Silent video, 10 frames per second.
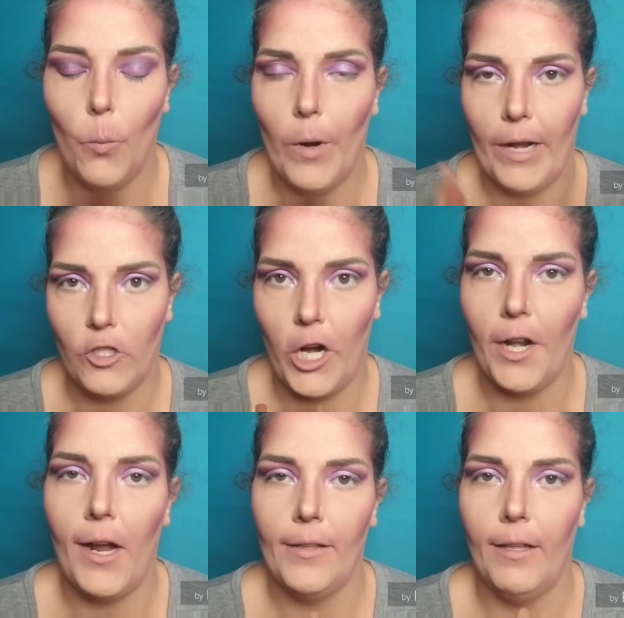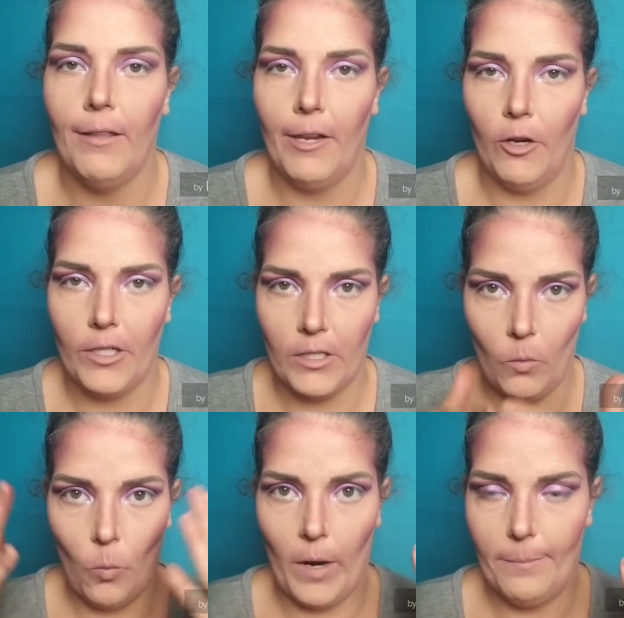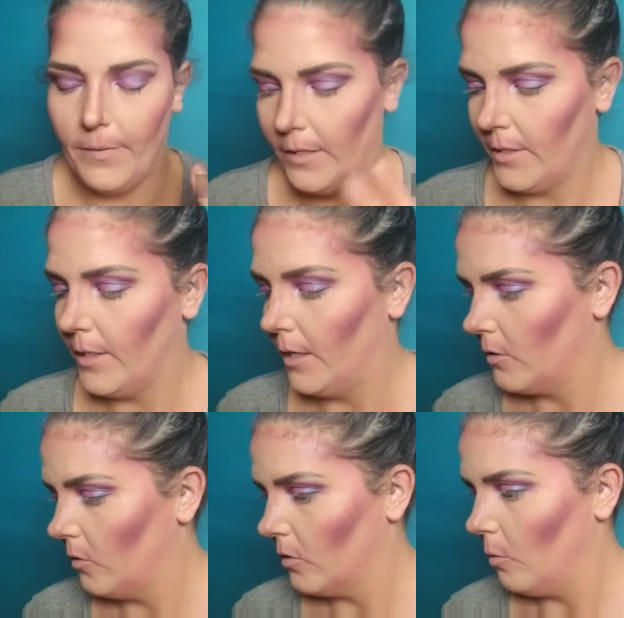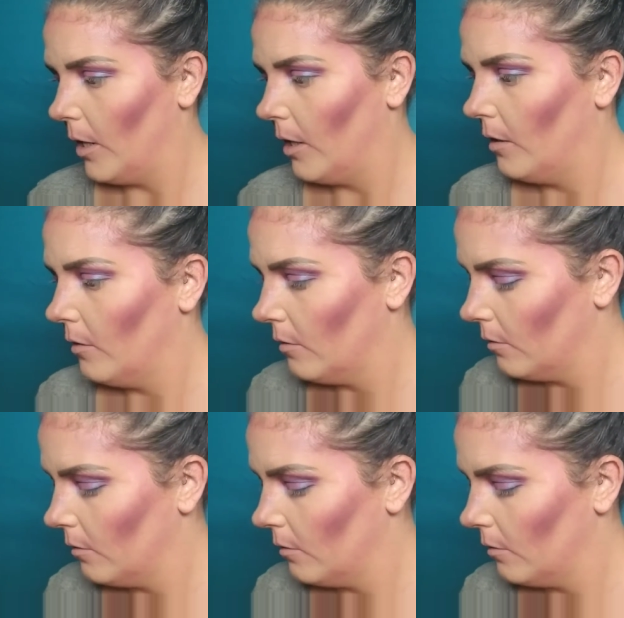when I try to highlight later it doesn't wipe the stencils away.